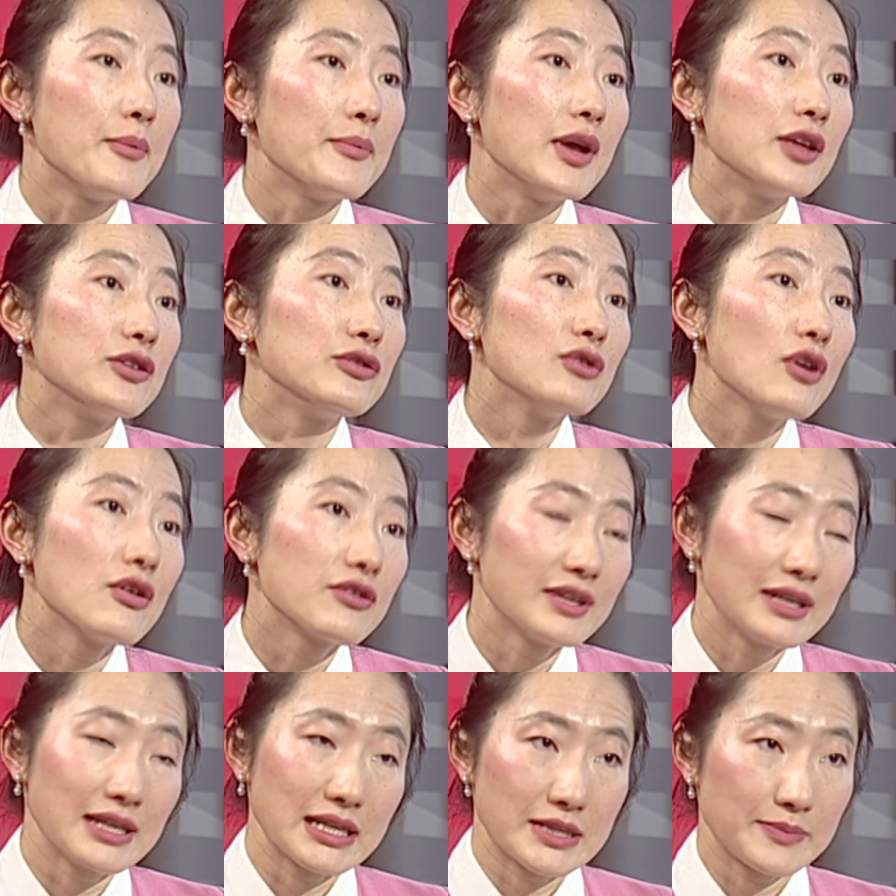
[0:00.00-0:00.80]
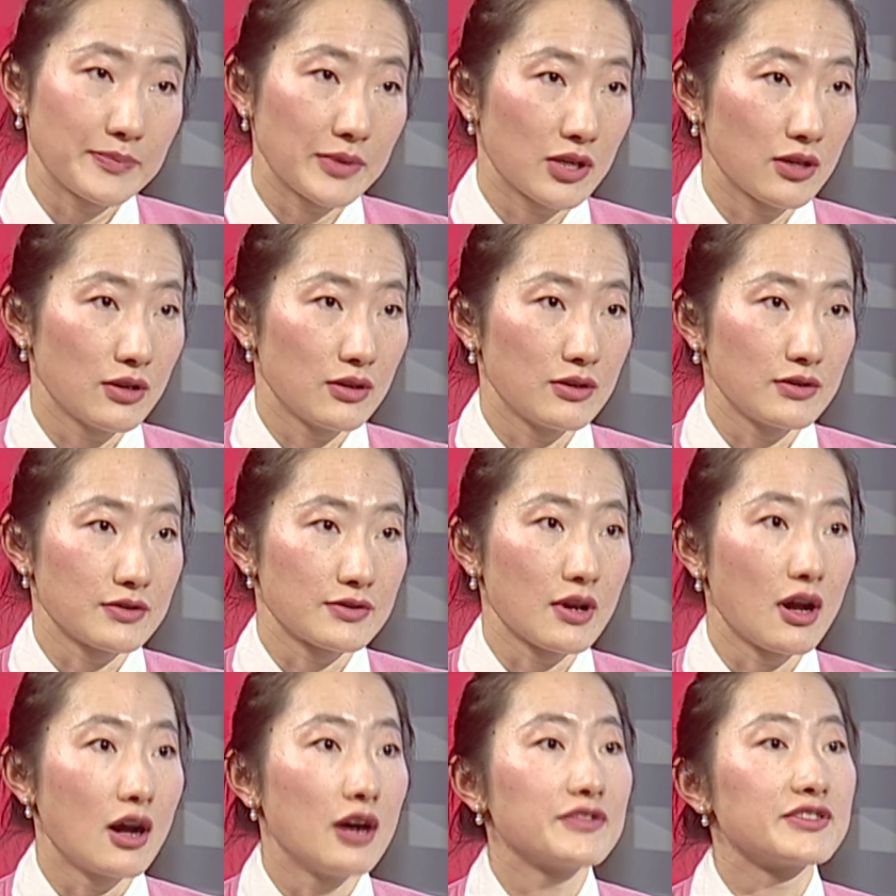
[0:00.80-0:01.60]
not the least because
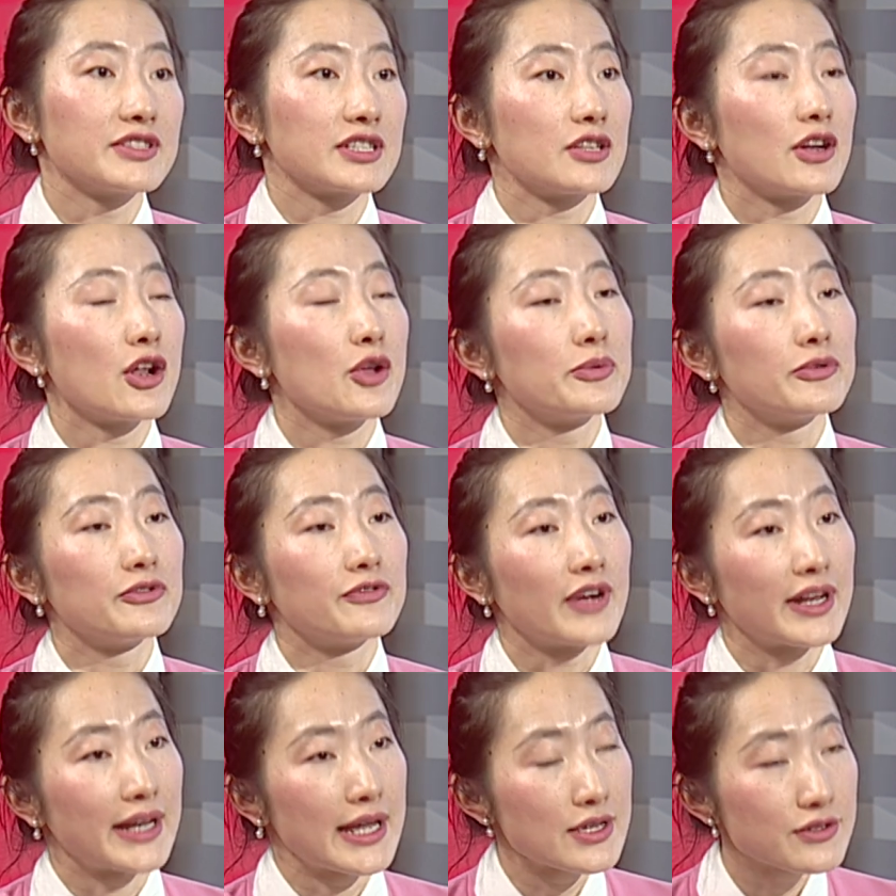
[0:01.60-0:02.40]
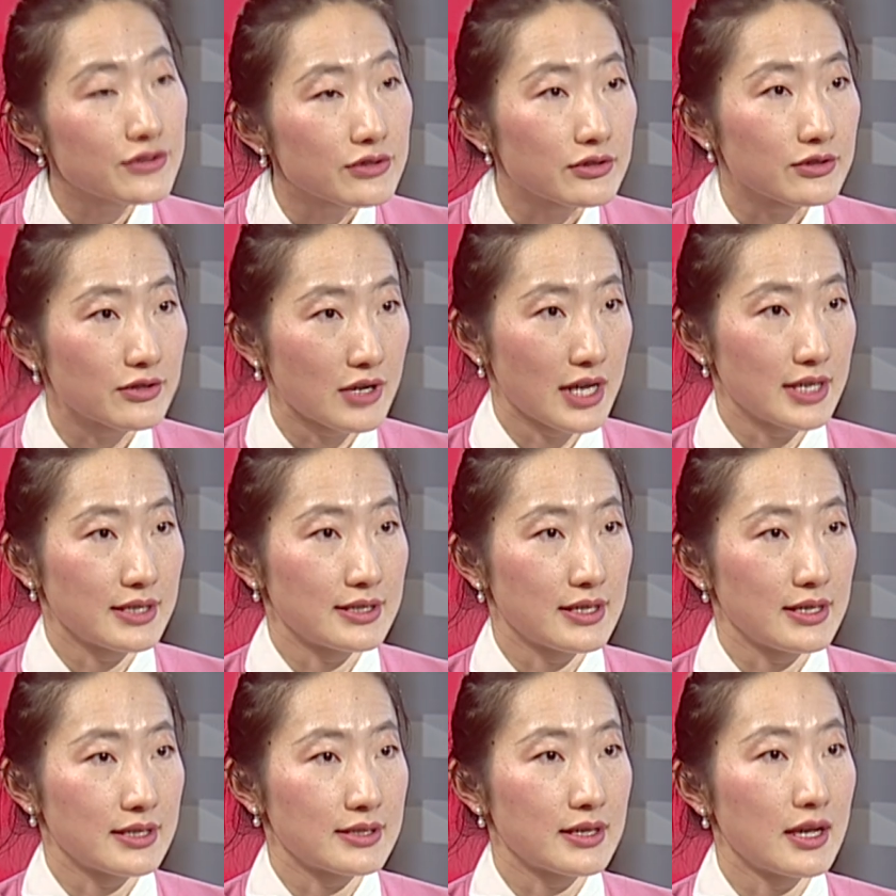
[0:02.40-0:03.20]
after global financial
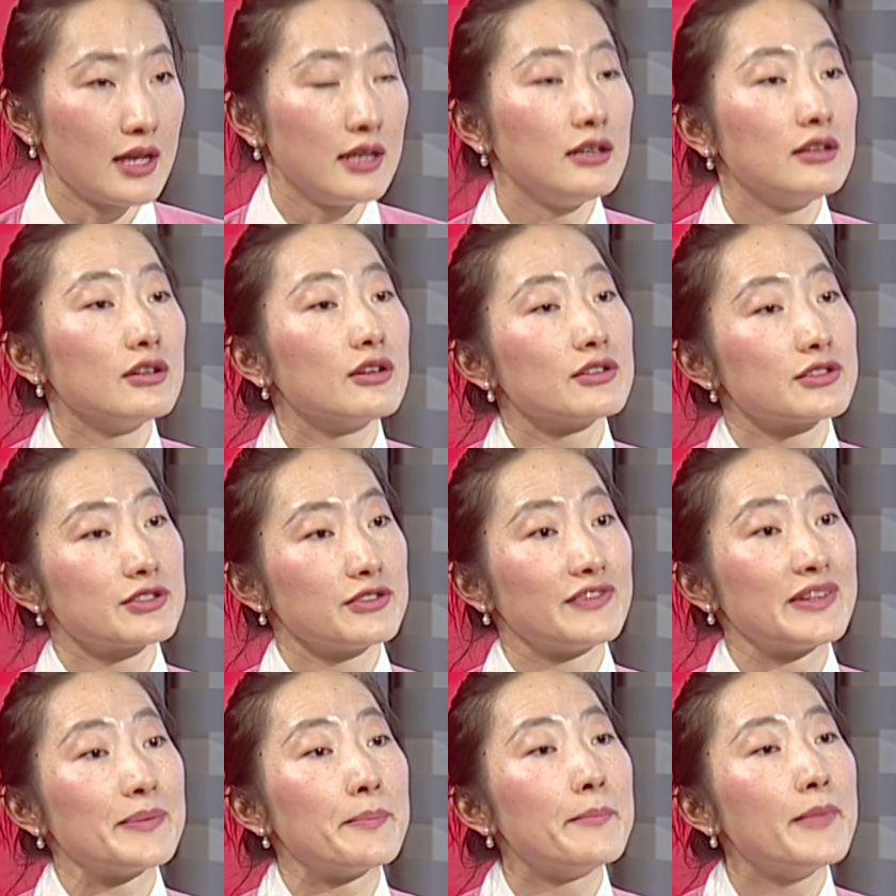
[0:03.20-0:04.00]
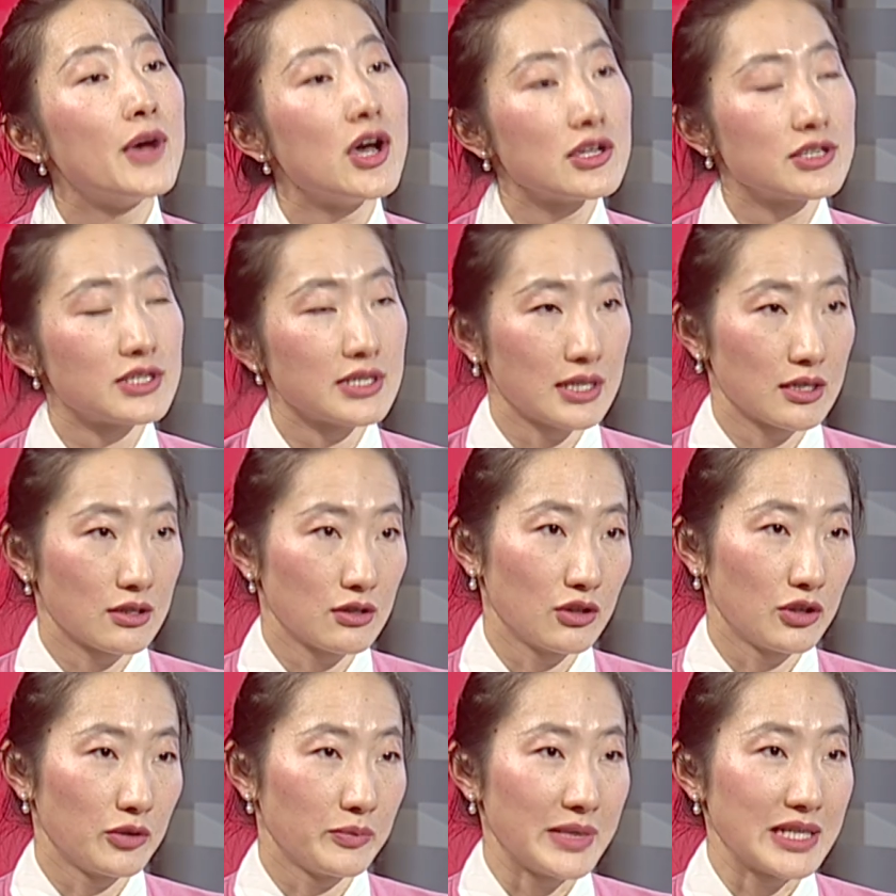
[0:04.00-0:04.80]
crisis, a lot of emerging
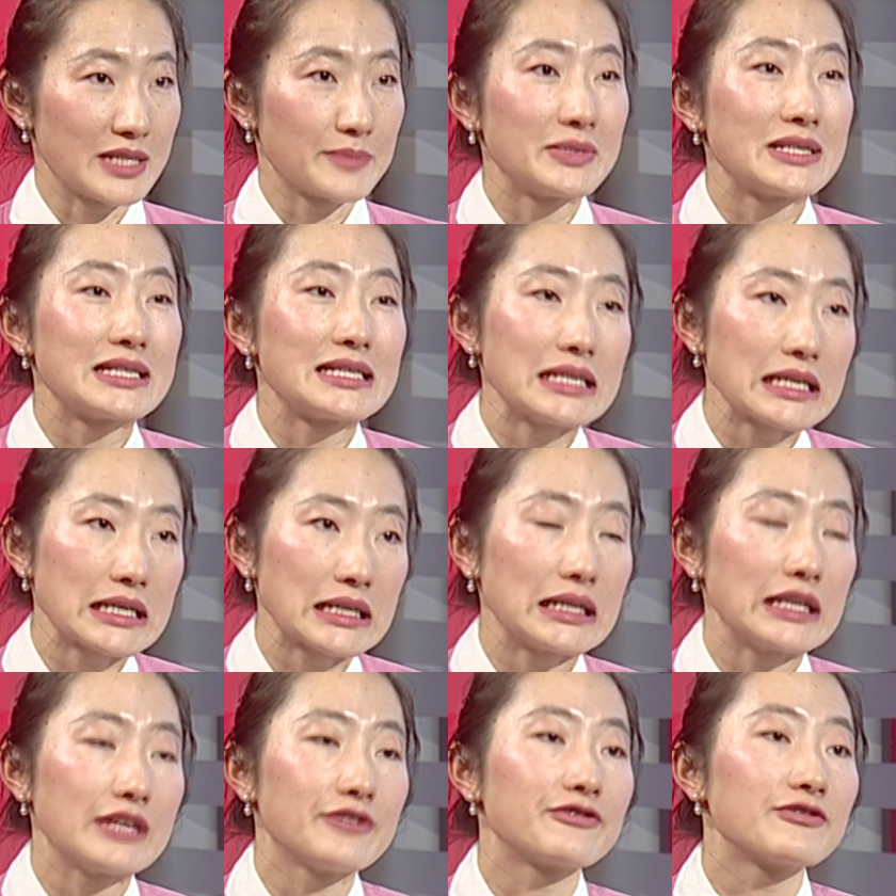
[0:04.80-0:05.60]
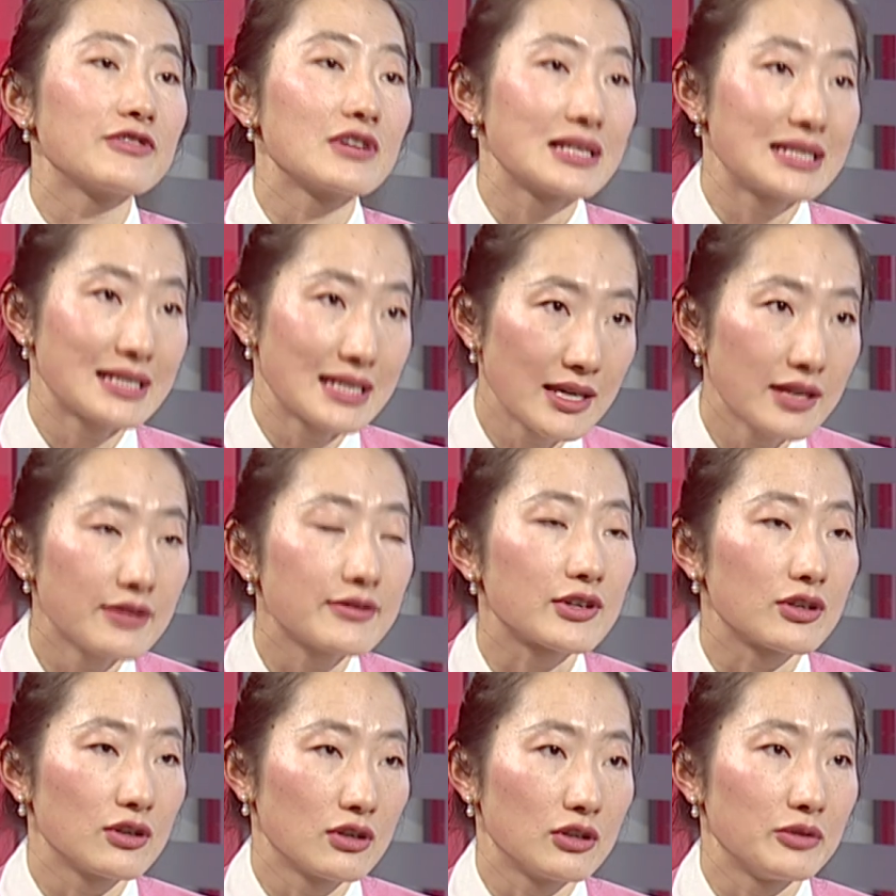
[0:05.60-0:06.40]
economies, particularly frontier
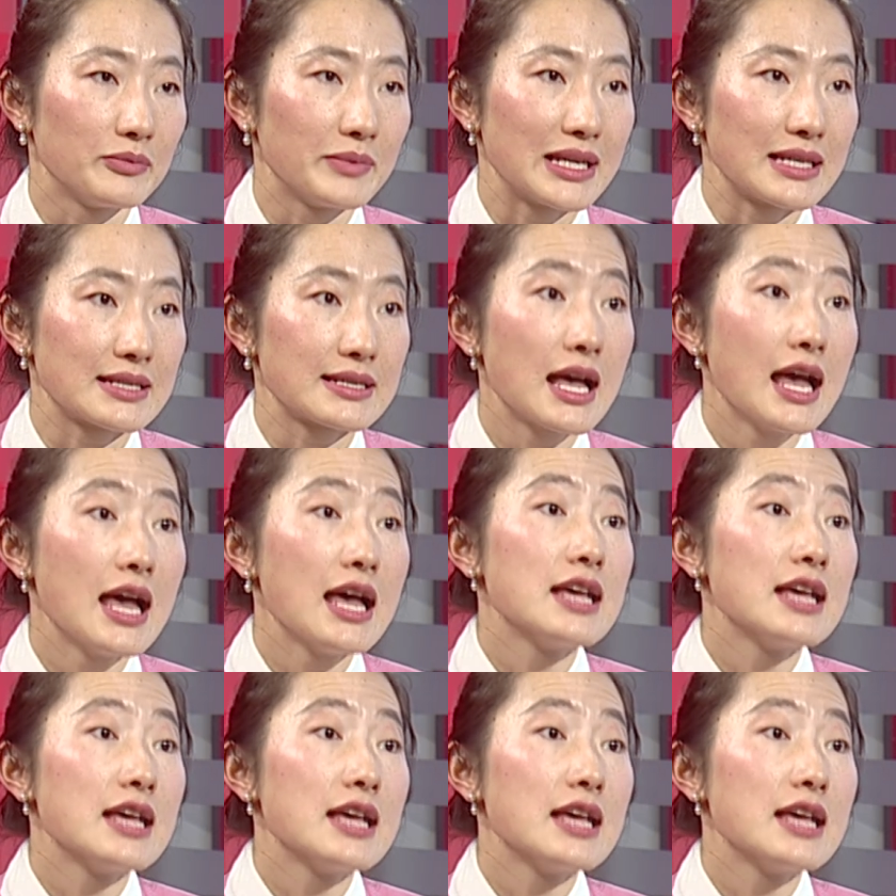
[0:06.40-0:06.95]
economies,